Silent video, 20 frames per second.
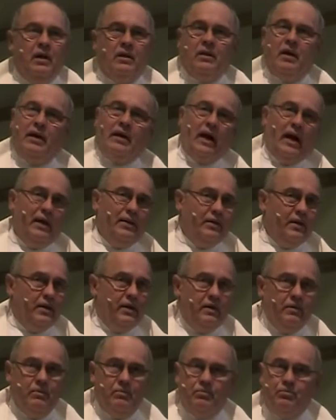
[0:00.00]
like I did
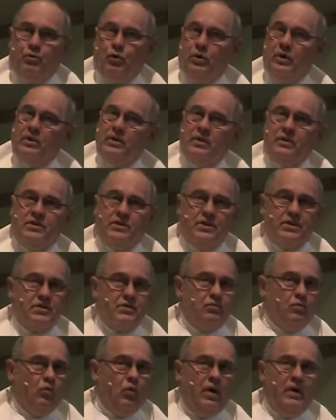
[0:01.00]
in Portland,
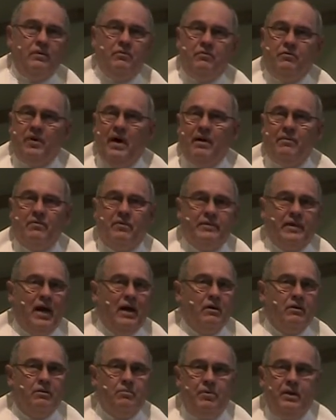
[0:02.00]
just one
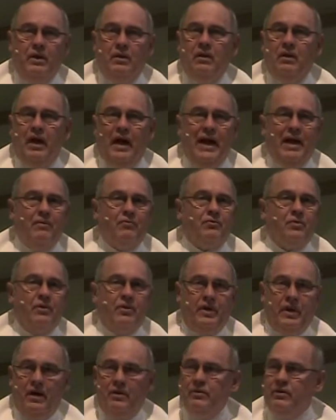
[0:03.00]
$5 bill after
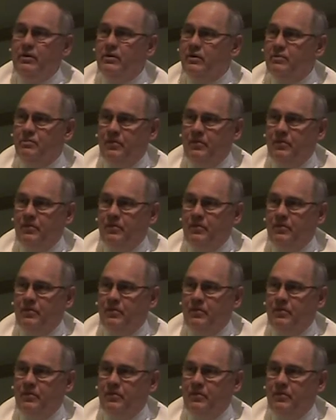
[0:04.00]
the other